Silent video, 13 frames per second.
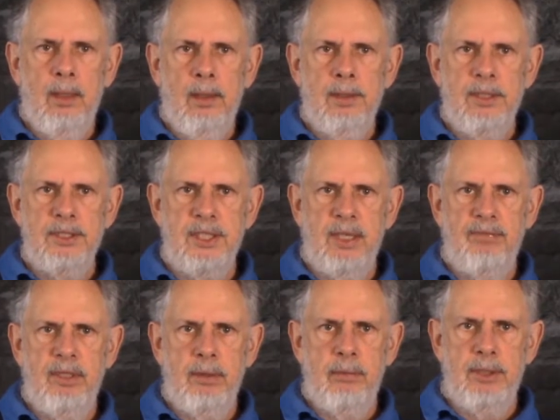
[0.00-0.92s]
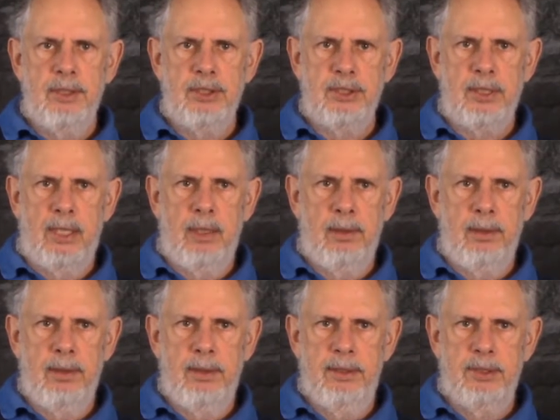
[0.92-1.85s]
The 70 weeks start
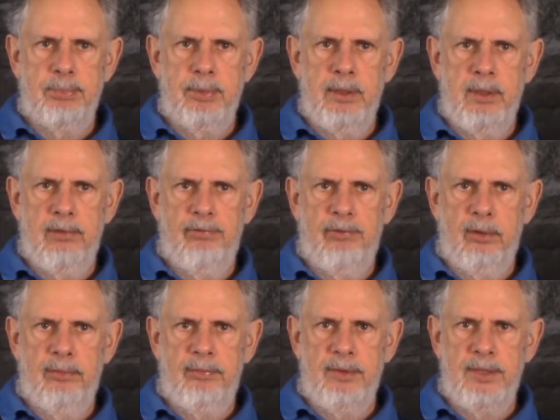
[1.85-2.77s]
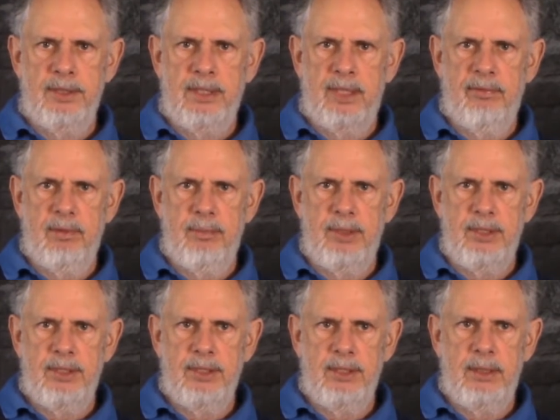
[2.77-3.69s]
in the spring of 457
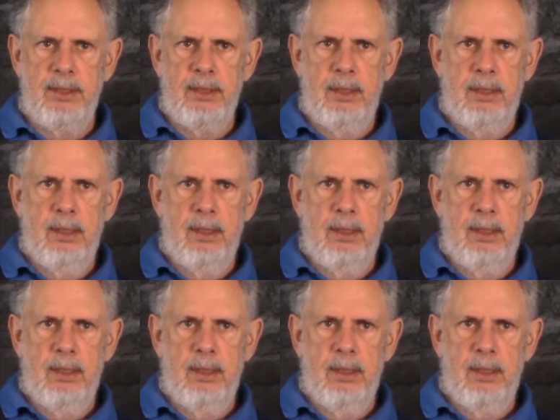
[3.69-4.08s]
BC.